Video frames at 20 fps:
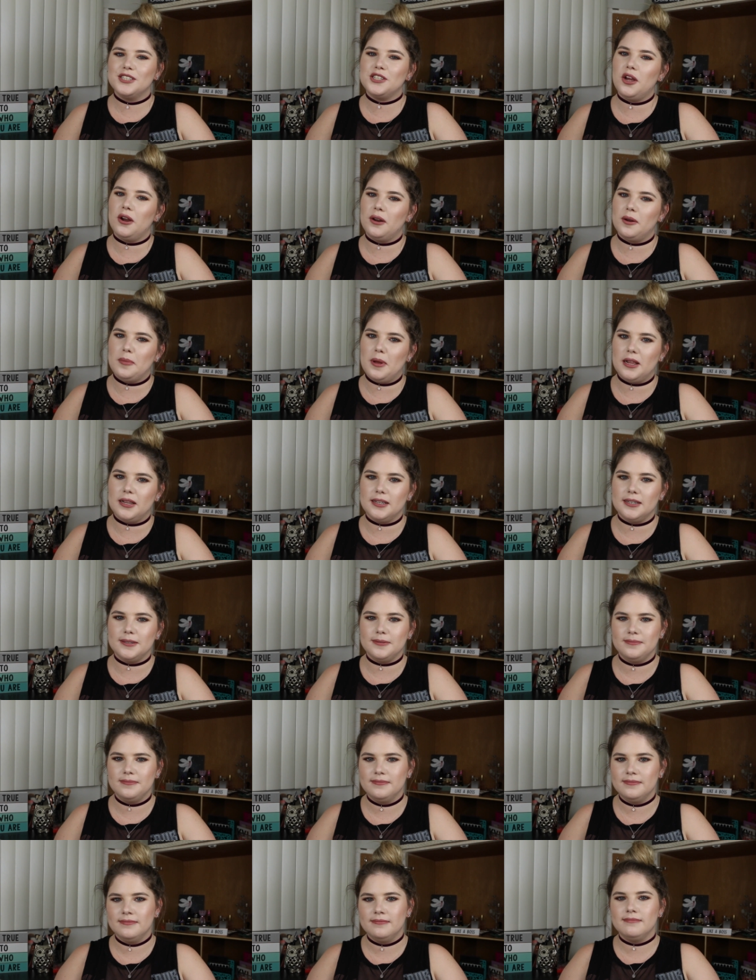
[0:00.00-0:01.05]
Sorry,
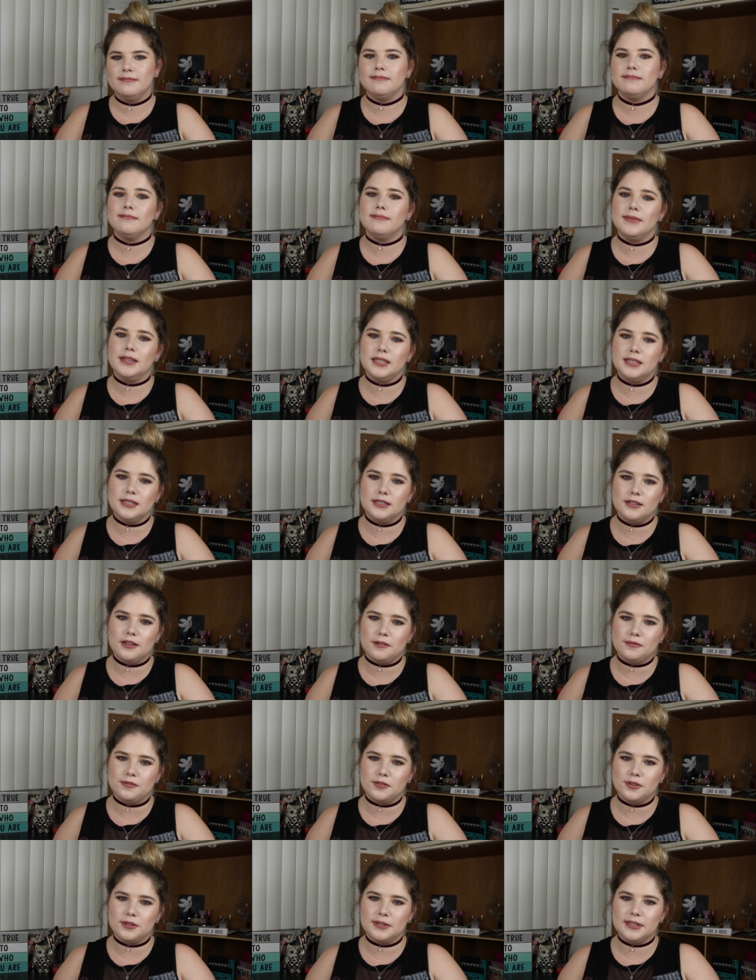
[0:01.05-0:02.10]
Bella. It's a
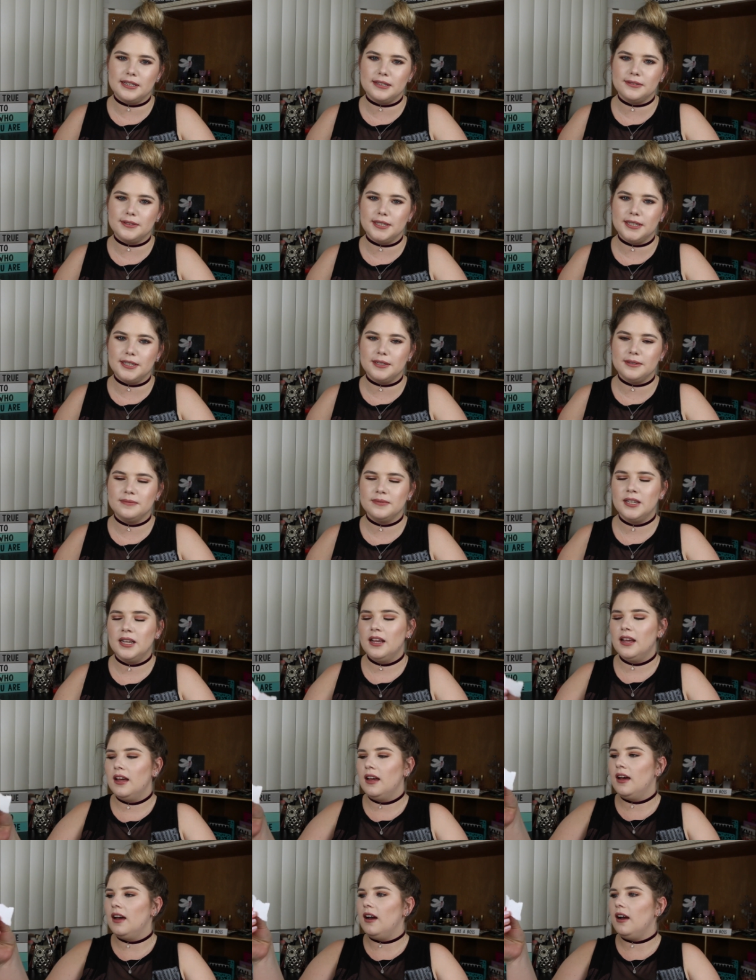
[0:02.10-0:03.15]
tough world out there.
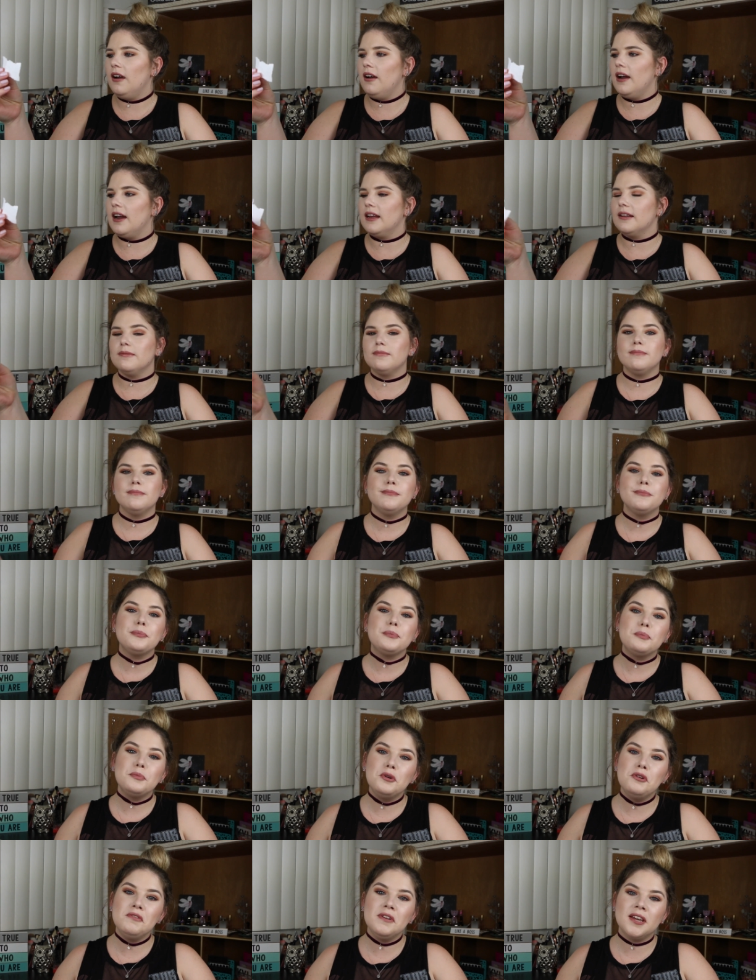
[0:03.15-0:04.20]
All right,
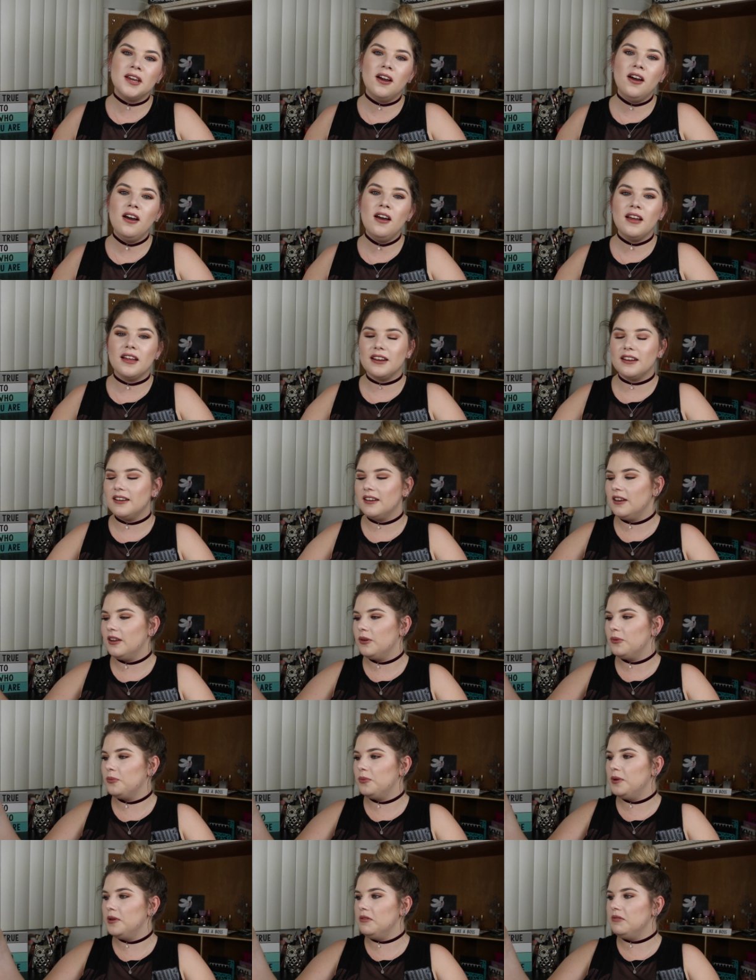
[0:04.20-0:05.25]
moving on.
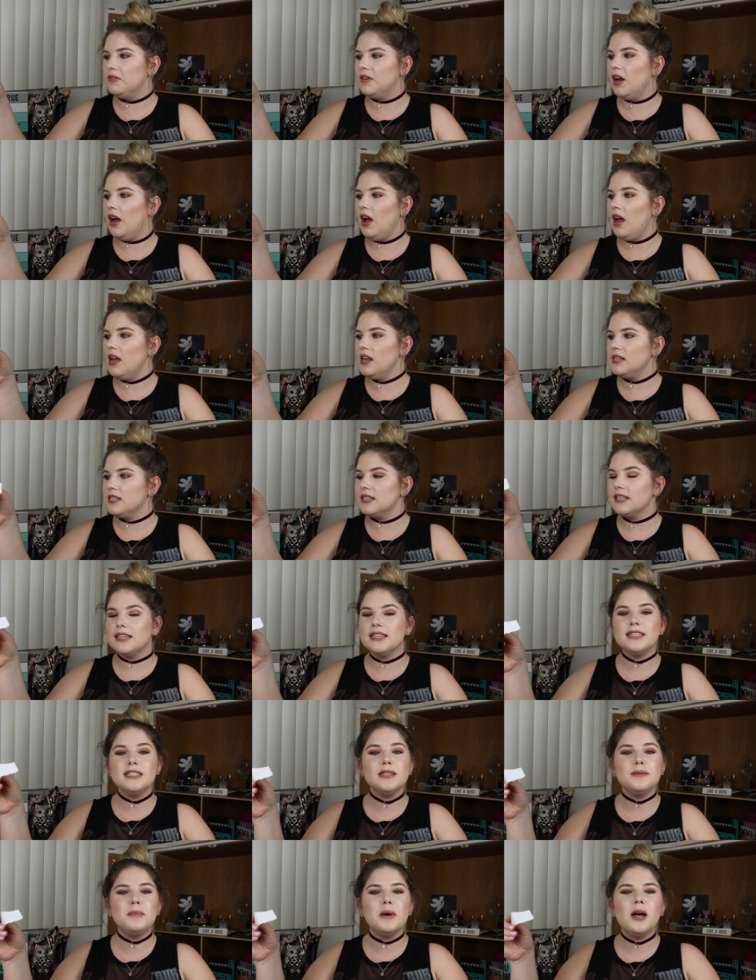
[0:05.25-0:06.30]
We've got
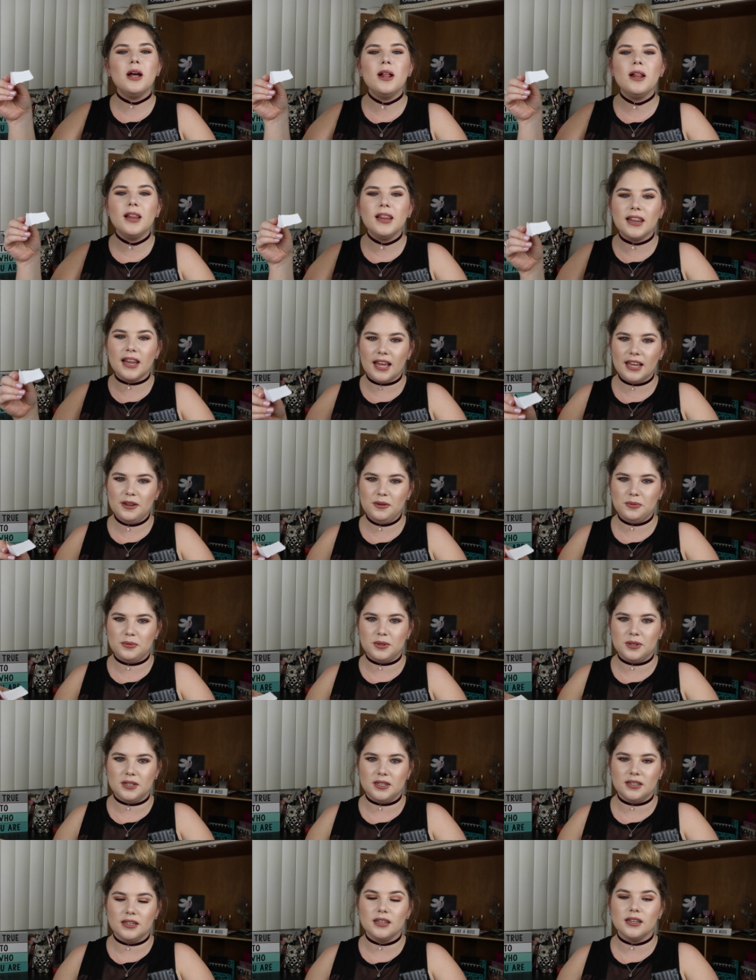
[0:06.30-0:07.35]
Isabel
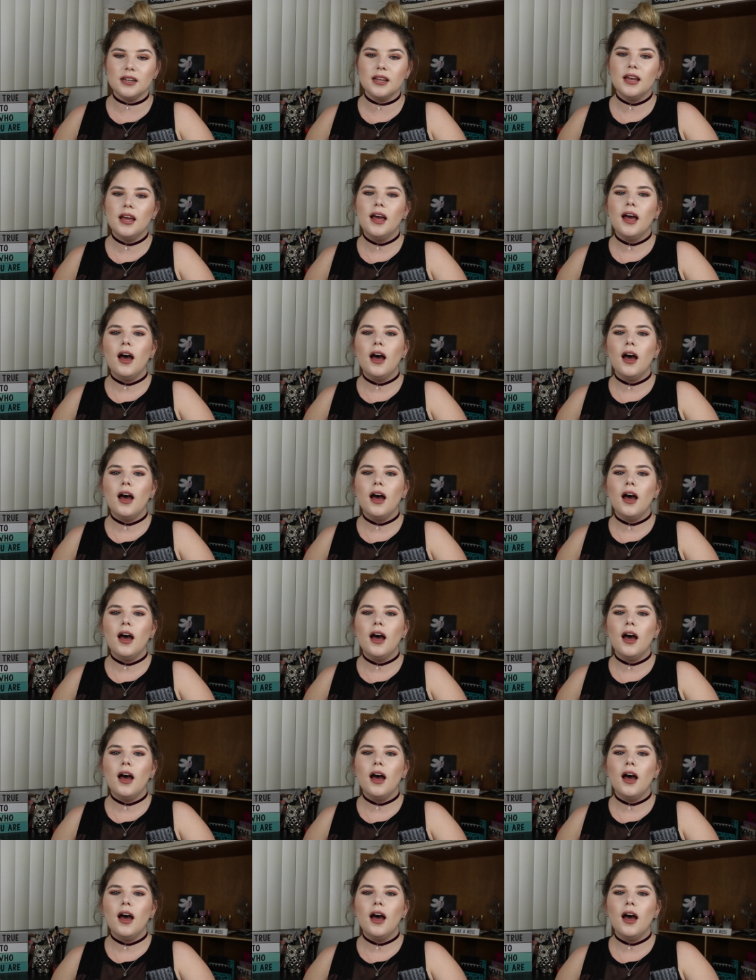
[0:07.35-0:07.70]
Lightwood.